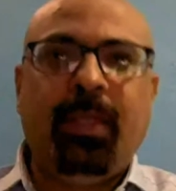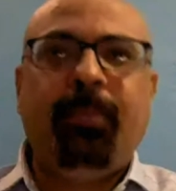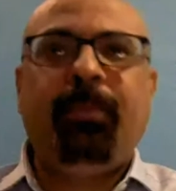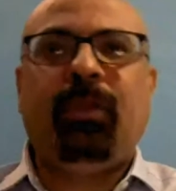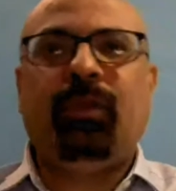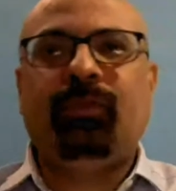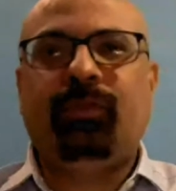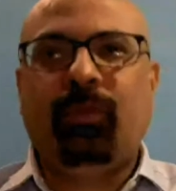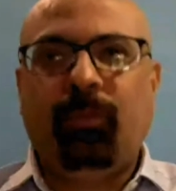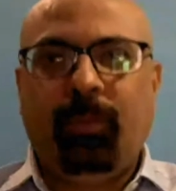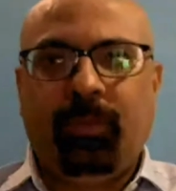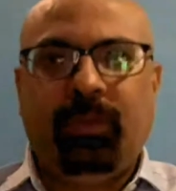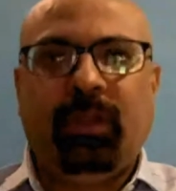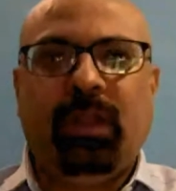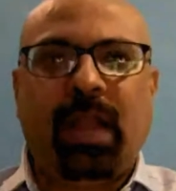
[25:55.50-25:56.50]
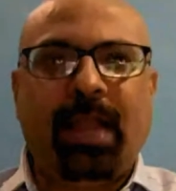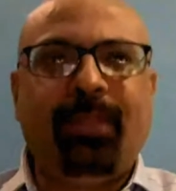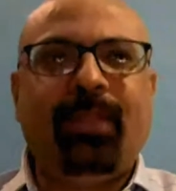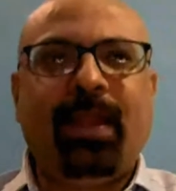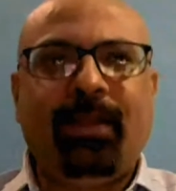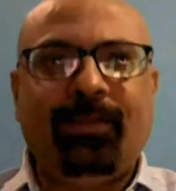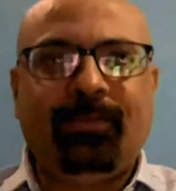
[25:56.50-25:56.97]
Because the line
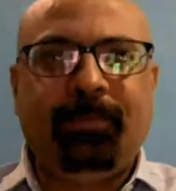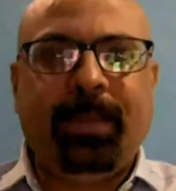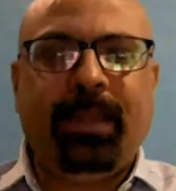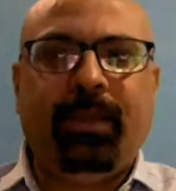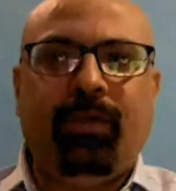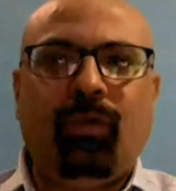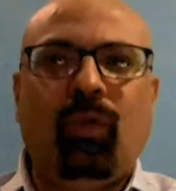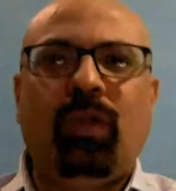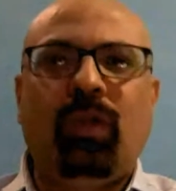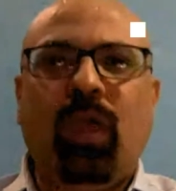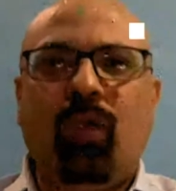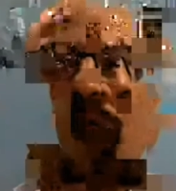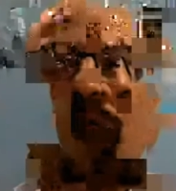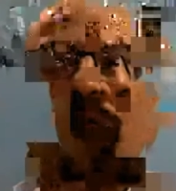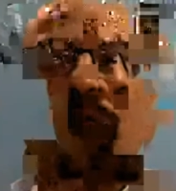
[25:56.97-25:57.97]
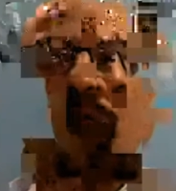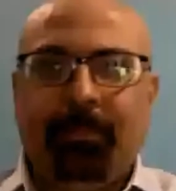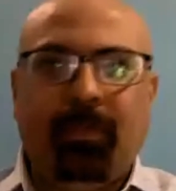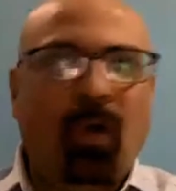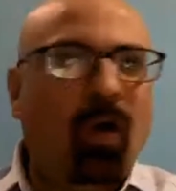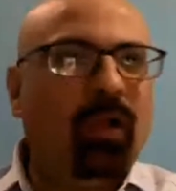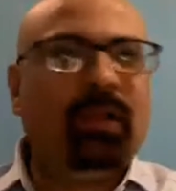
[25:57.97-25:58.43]
that is being rolled out
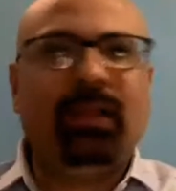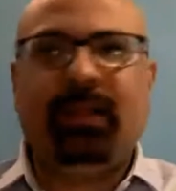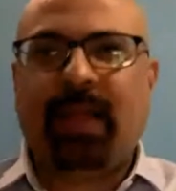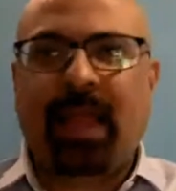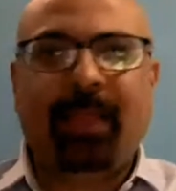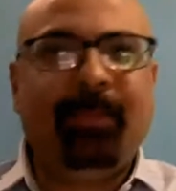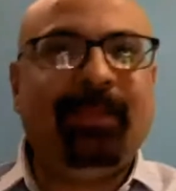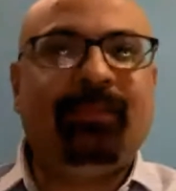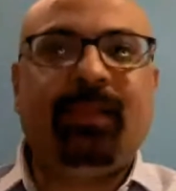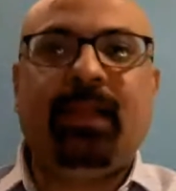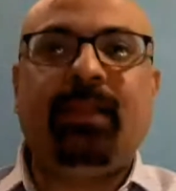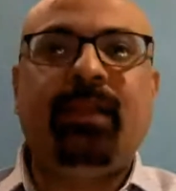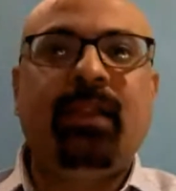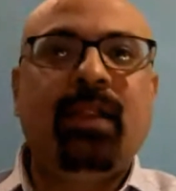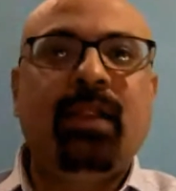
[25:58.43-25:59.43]
all the time is that